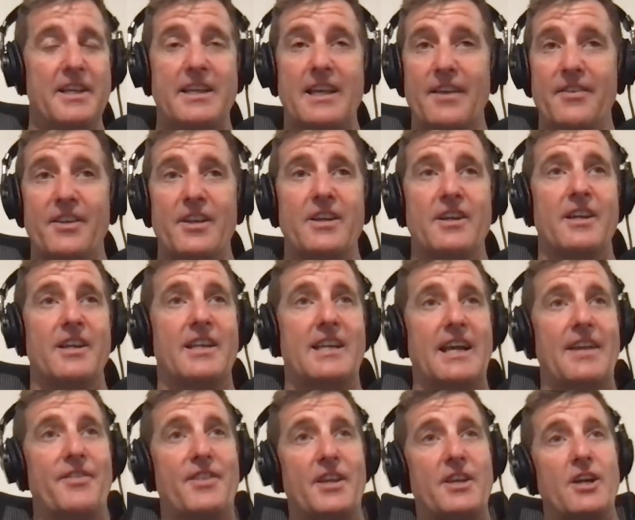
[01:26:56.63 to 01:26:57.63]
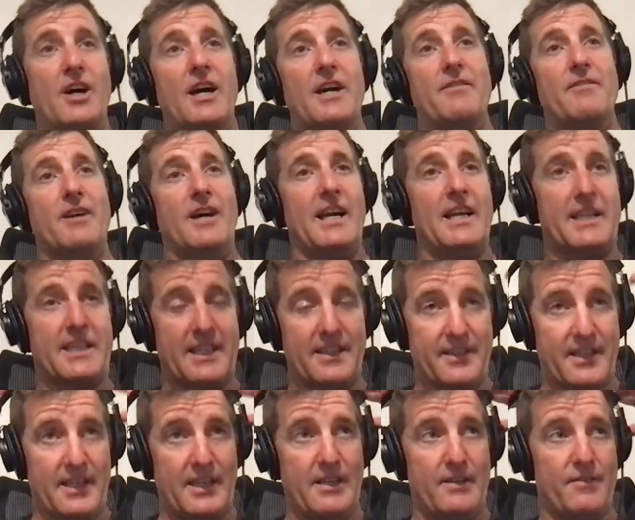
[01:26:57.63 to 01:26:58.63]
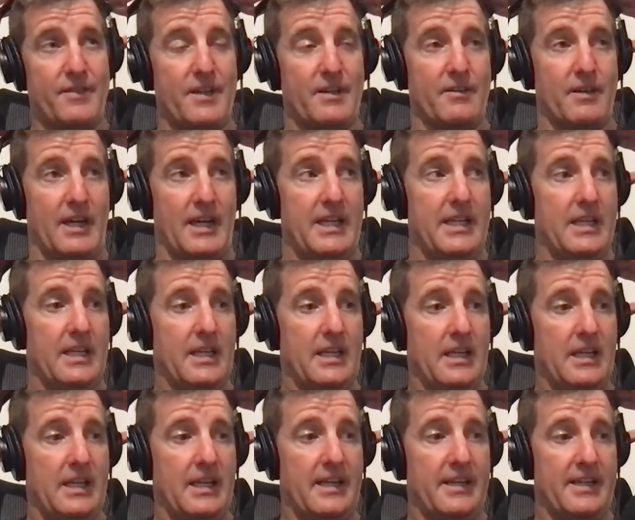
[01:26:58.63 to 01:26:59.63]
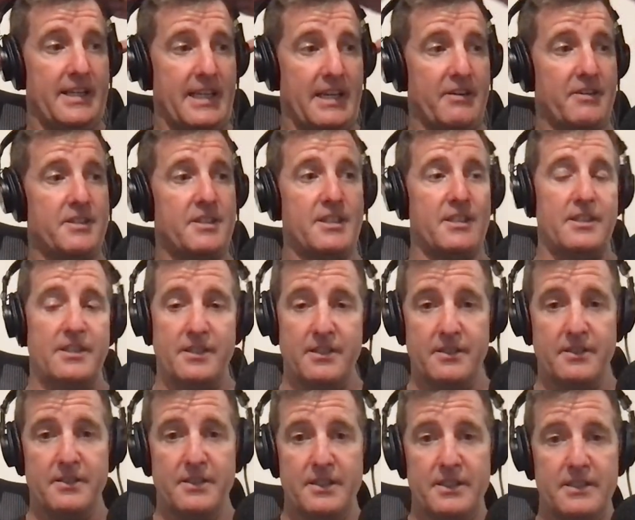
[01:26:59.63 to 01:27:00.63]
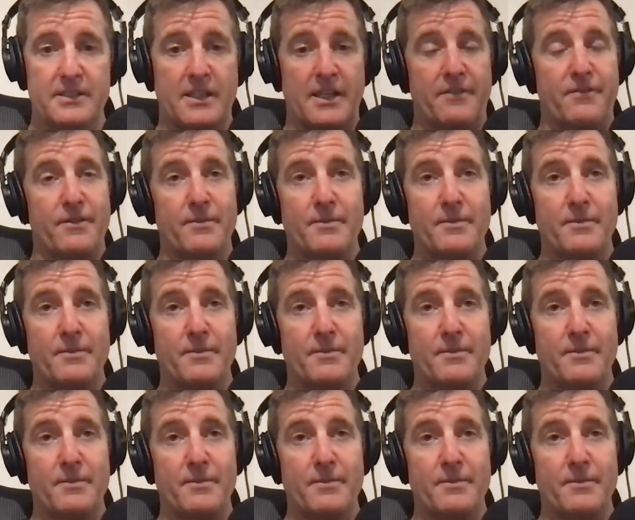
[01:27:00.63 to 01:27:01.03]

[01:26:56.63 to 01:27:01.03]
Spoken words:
Get the night right, get the evening right, and I guarantee you, like for